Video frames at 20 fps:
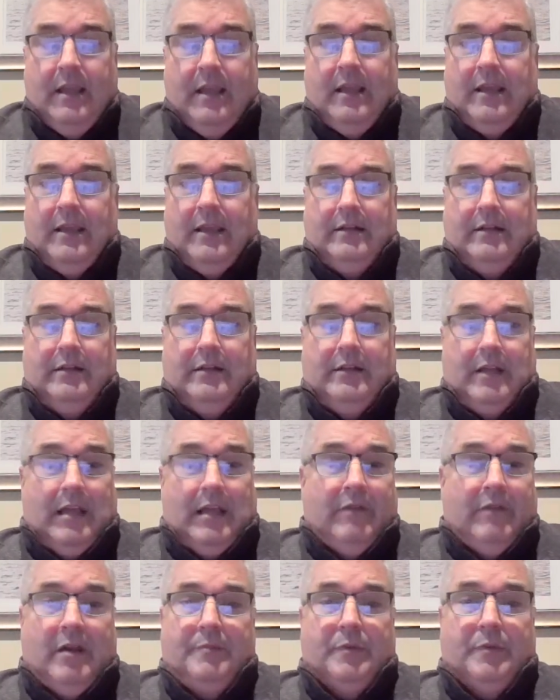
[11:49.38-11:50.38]
and they
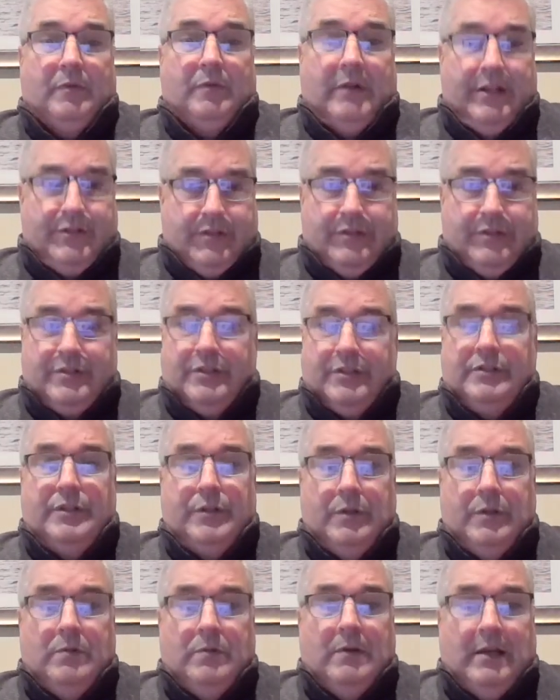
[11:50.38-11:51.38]
have operations in the
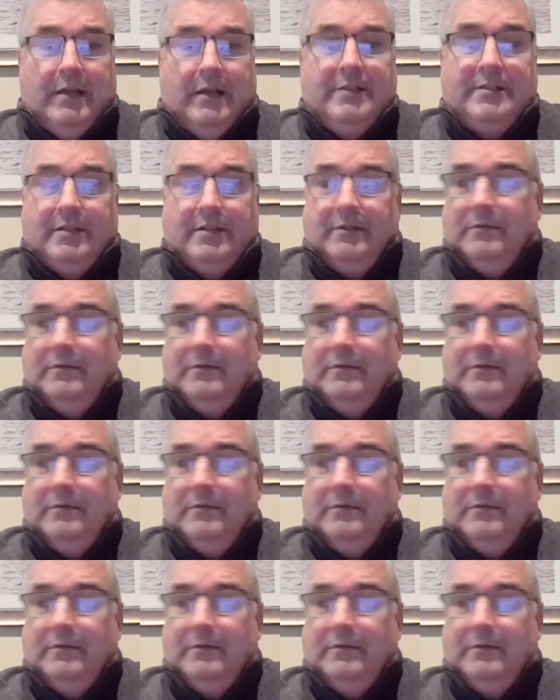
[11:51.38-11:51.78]
U.S.